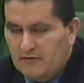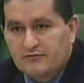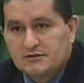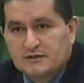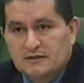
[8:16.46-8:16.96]

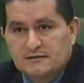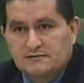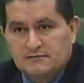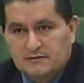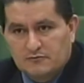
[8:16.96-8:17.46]
first thing
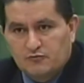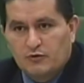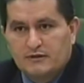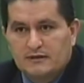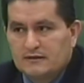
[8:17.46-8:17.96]
is,
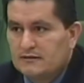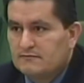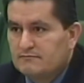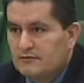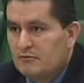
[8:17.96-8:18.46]
one thing that
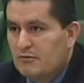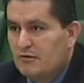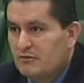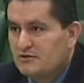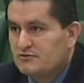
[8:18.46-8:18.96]

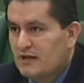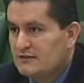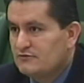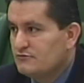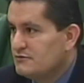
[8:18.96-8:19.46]
maybe a minister
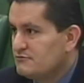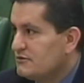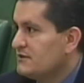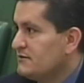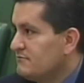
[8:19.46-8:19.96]
has to do is
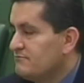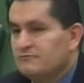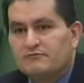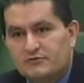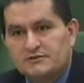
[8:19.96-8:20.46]
really
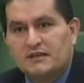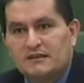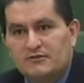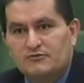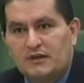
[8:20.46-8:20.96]
first
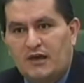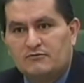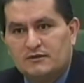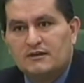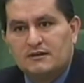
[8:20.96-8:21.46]
taking into
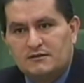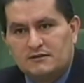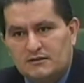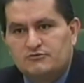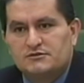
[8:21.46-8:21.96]
account
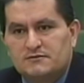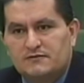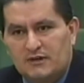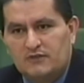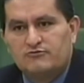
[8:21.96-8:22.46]
the interest
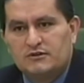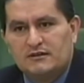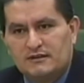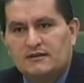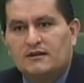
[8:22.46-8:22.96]
of the country,
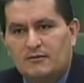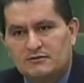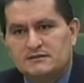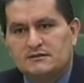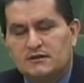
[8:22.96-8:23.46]
and then
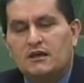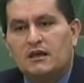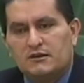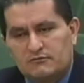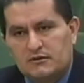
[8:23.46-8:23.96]
obviously
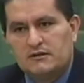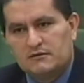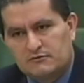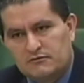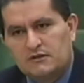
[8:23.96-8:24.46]

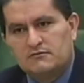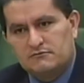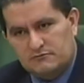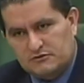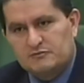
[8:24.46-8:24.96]

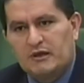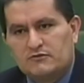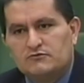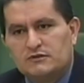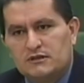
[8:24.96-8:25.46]
in
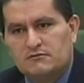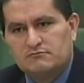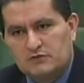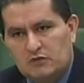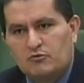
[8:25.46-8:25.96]
respect to the
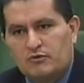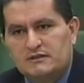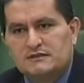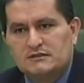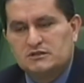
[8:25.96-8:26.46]
human
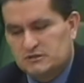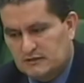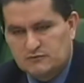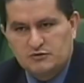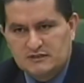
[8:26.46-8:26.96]
rights
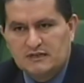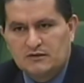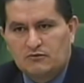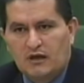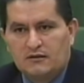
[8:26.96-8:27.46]
condition. As we see
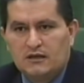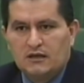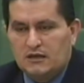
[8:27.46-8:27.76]
in Iran